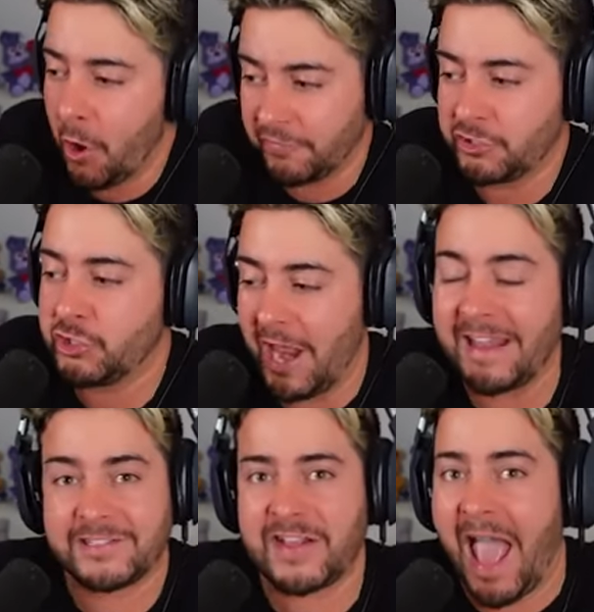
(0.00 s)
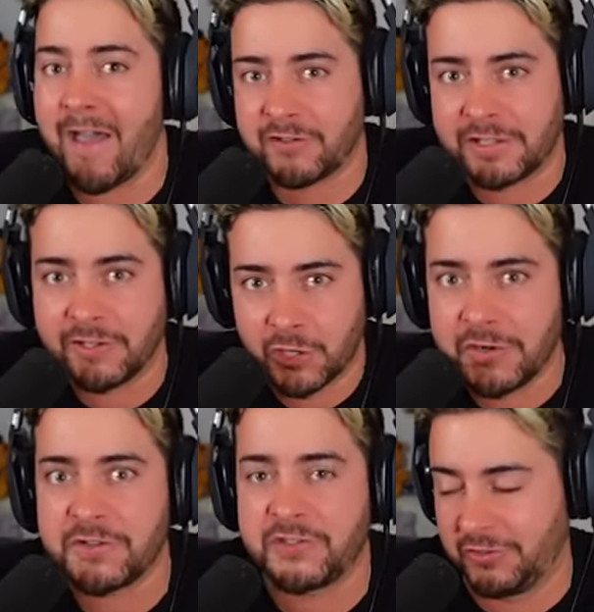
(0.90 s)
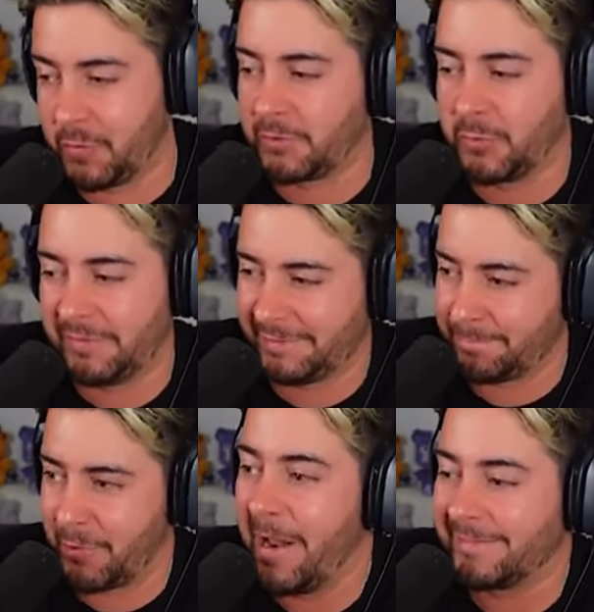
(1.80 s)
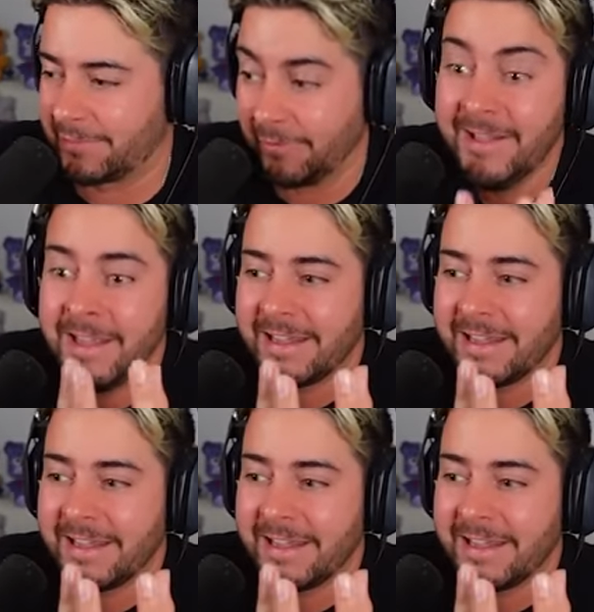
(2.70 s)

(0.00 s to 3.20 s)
of his chest cavity and turns us into a twisted pretzel.